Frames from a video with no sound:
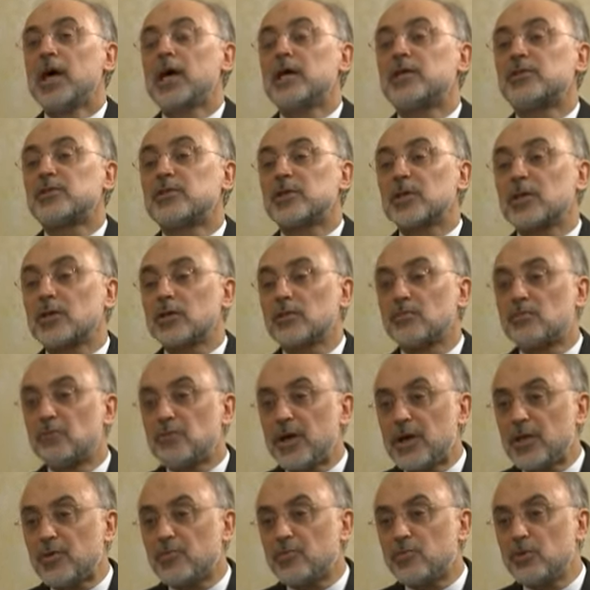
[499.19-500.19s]
as a
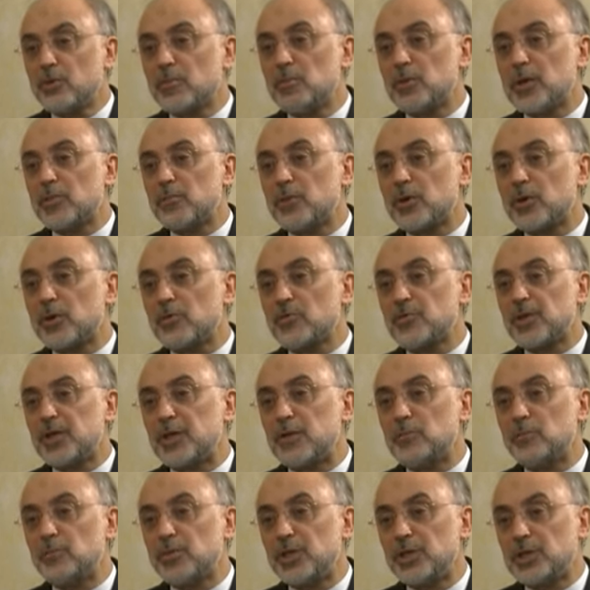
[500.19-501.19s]
faithful member of the
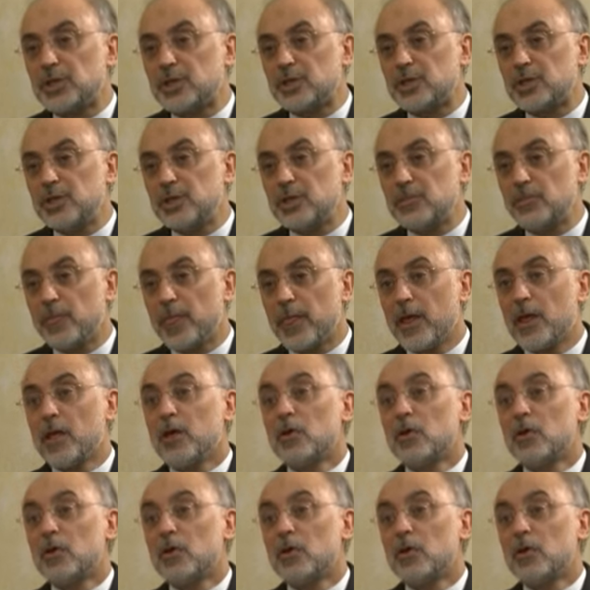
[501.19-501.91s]
NPT,